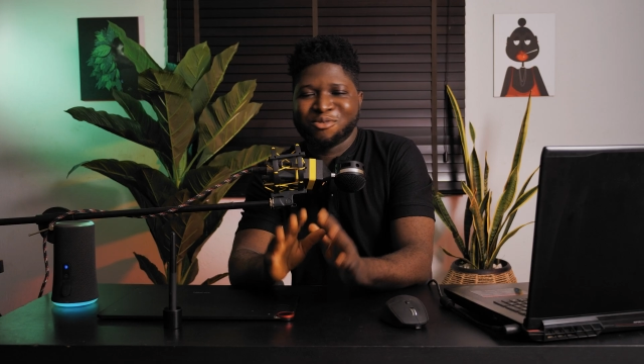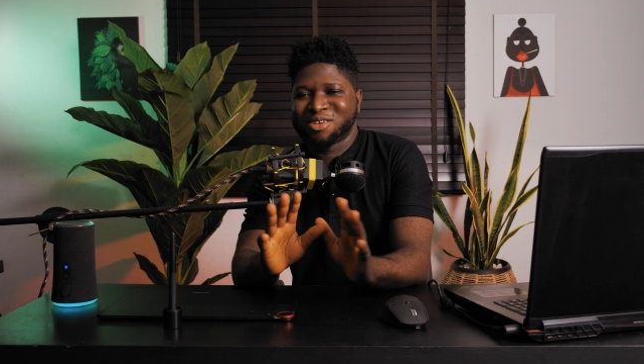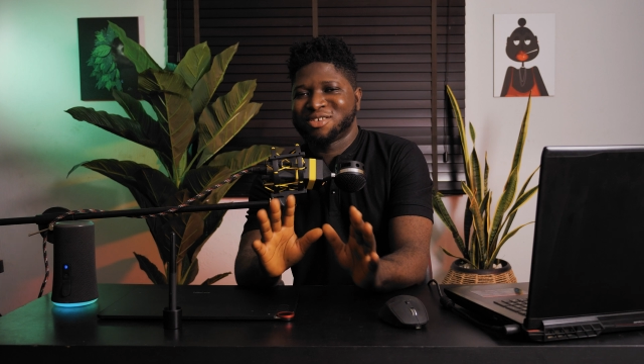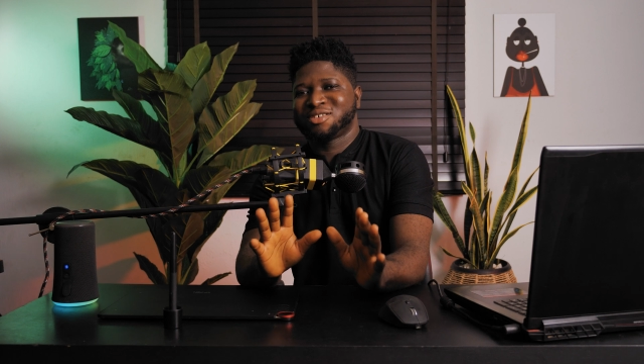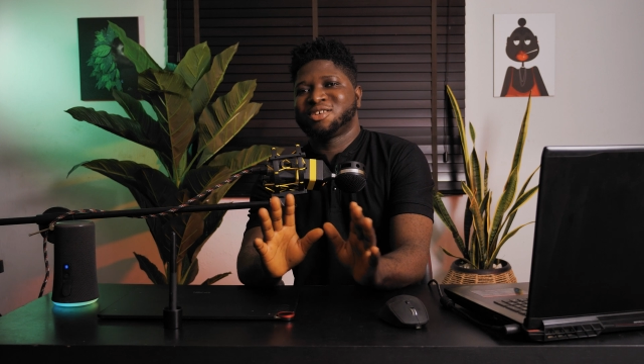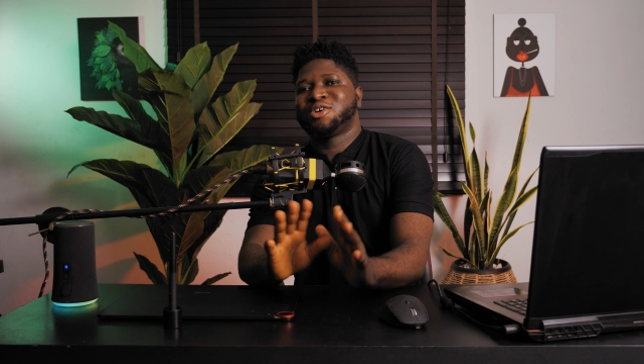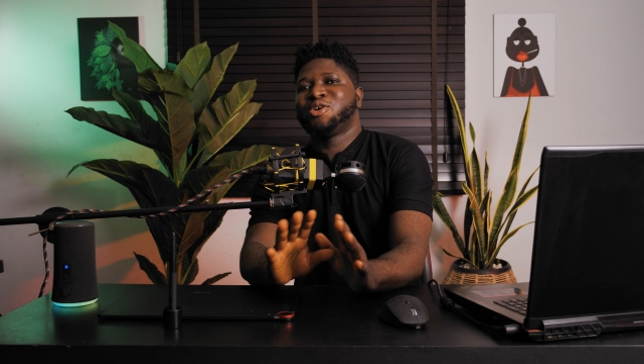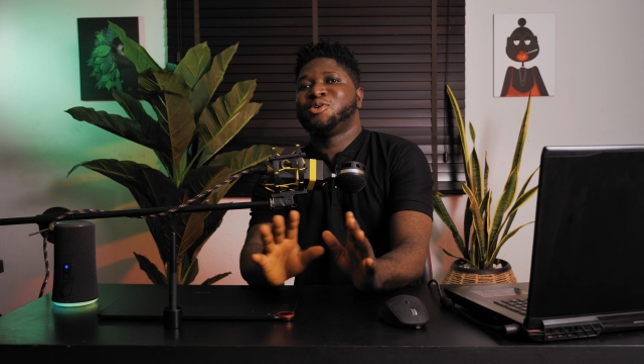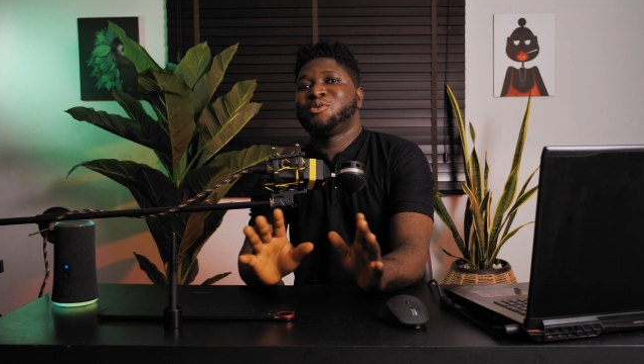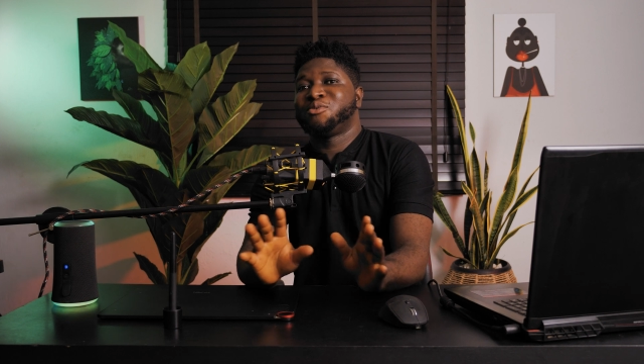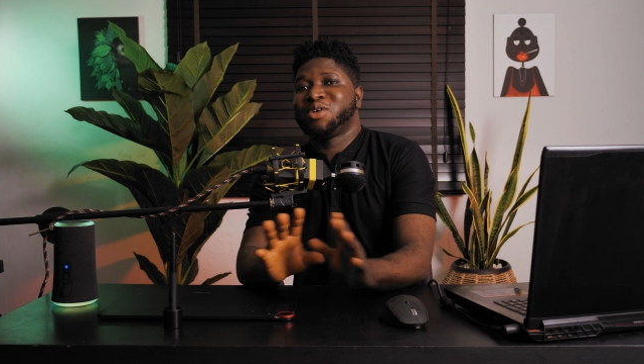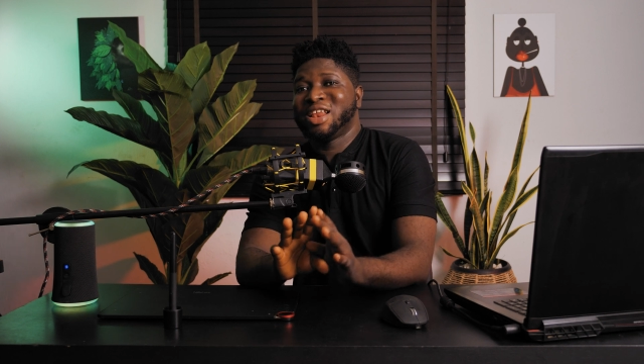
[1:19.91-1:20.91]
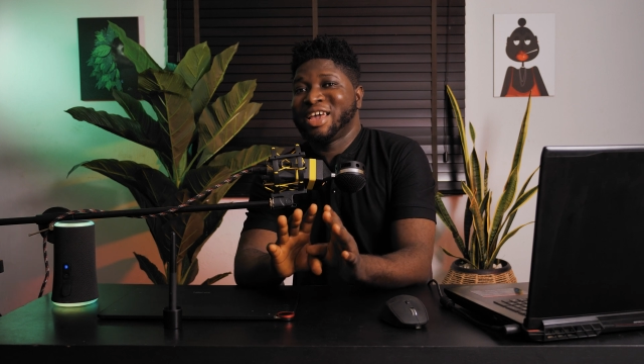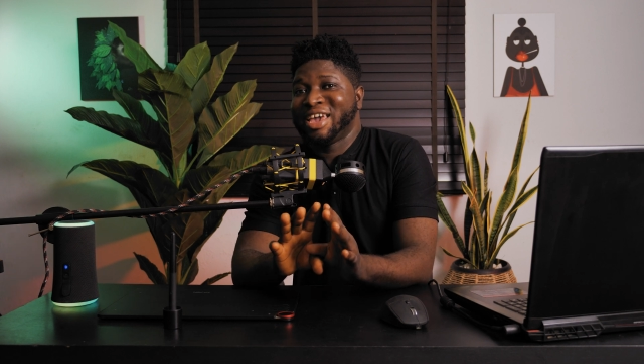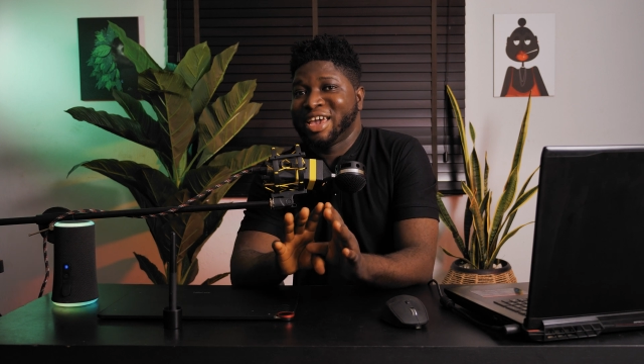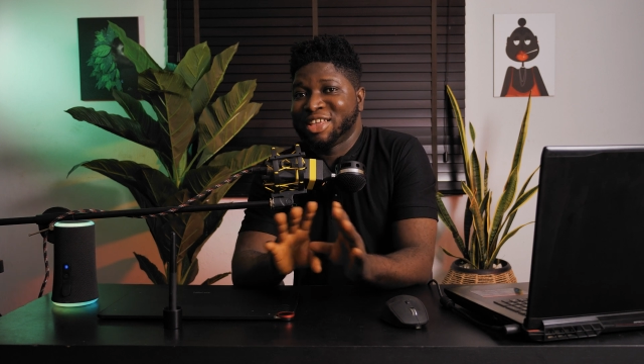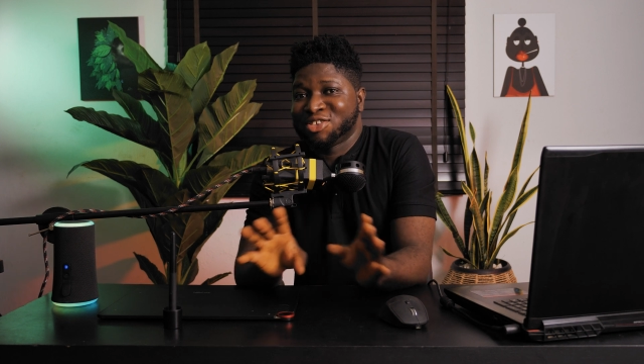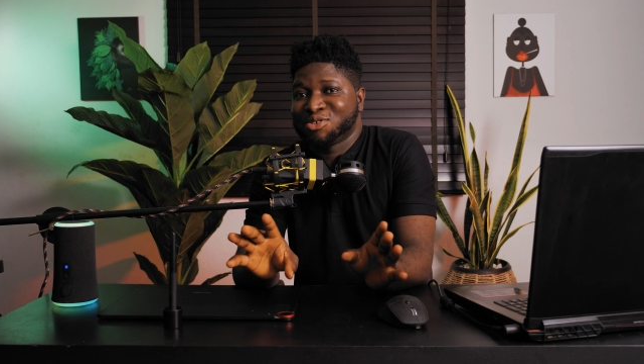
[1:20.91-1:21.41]
I don't want to go really
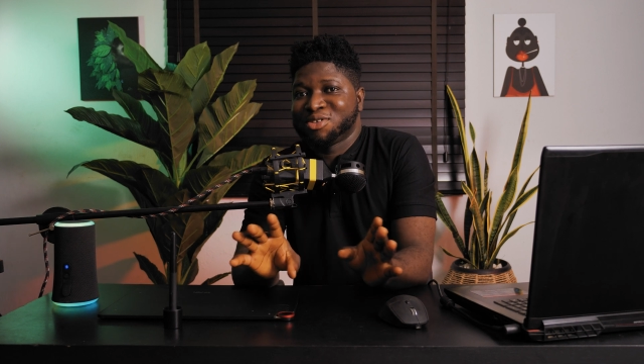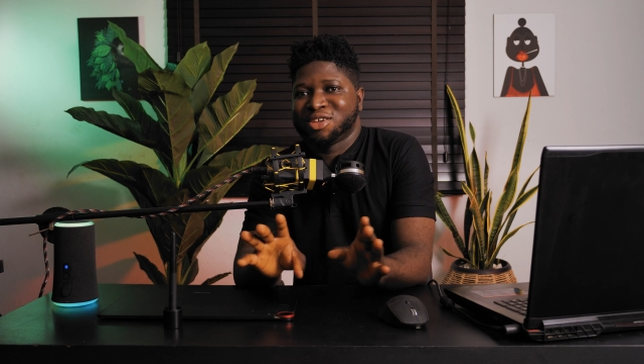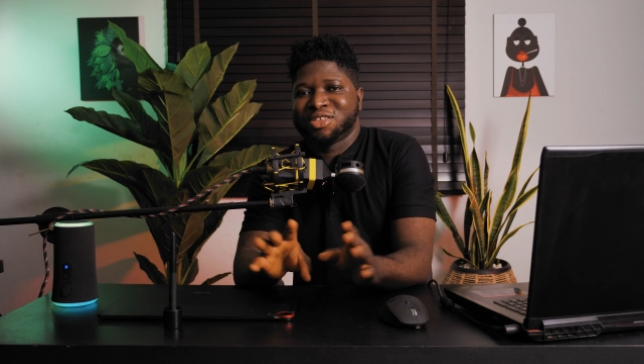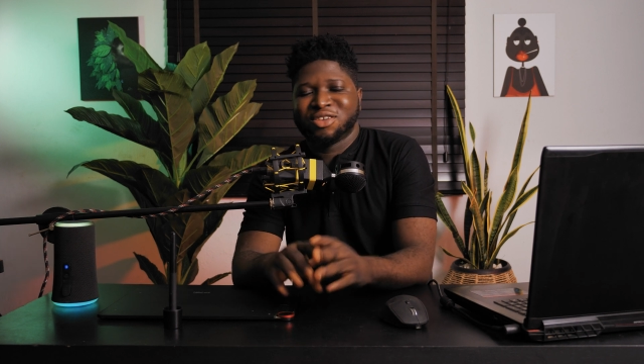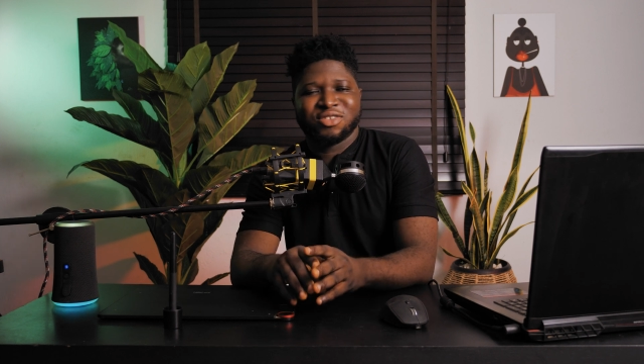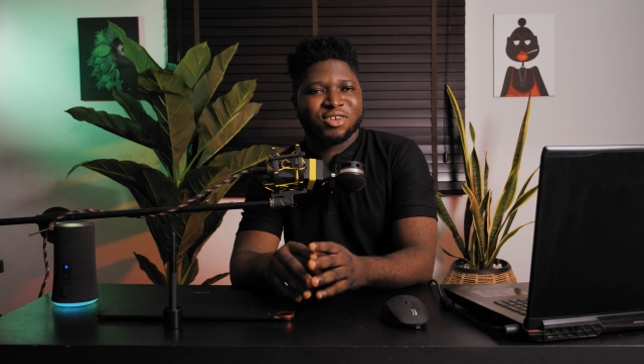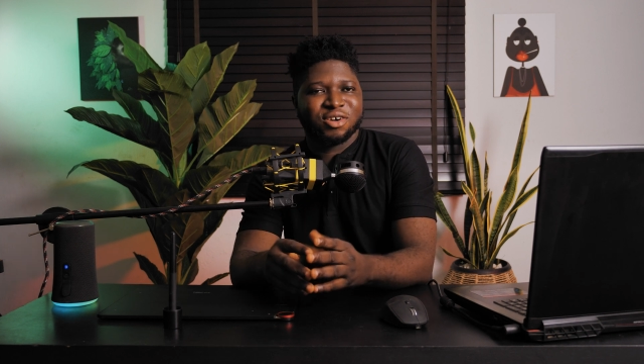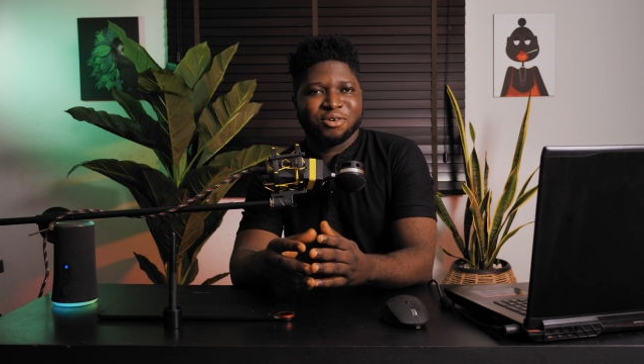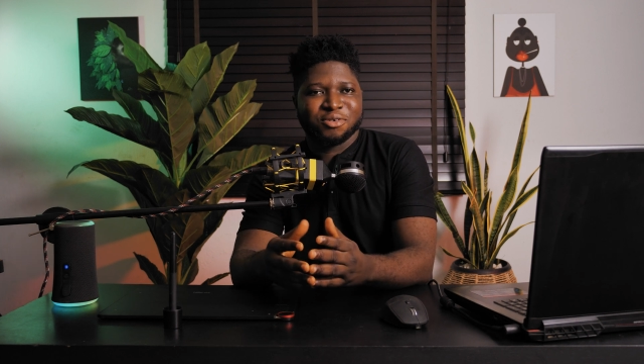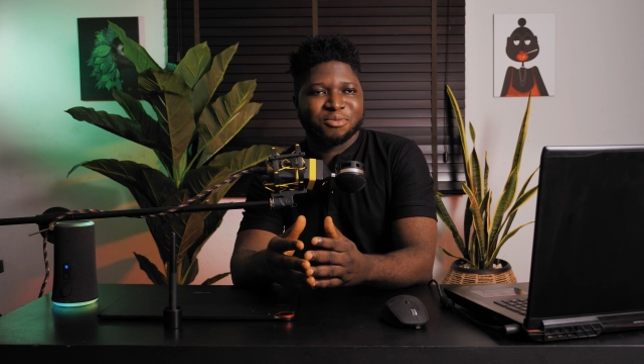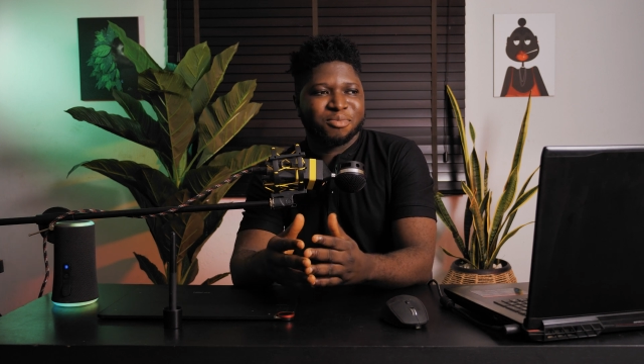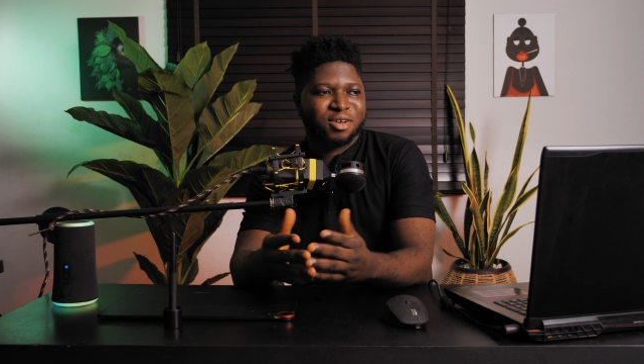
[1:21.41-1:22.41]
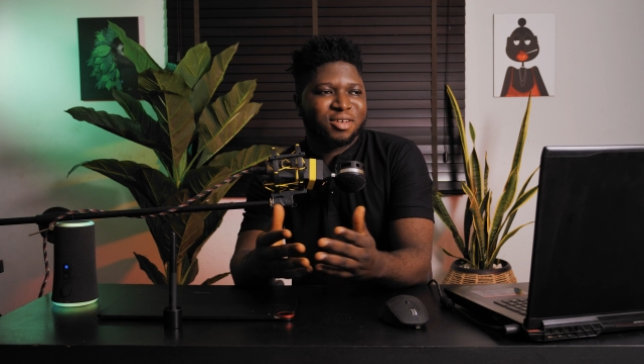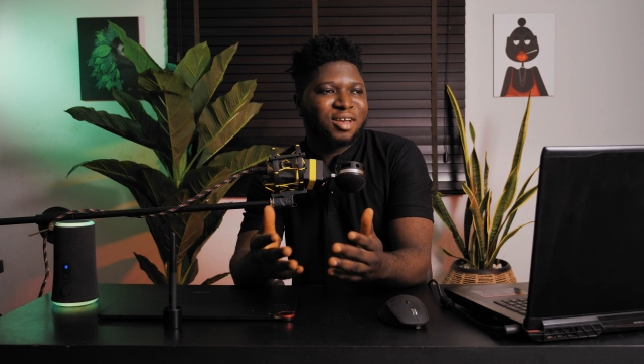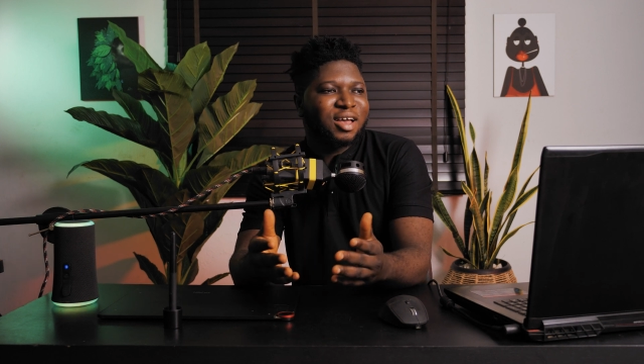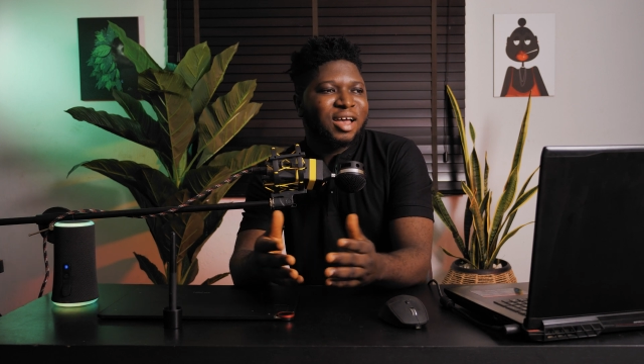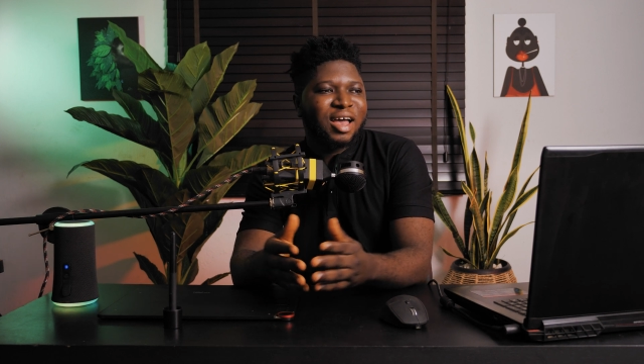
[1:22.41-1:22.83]
into the details, but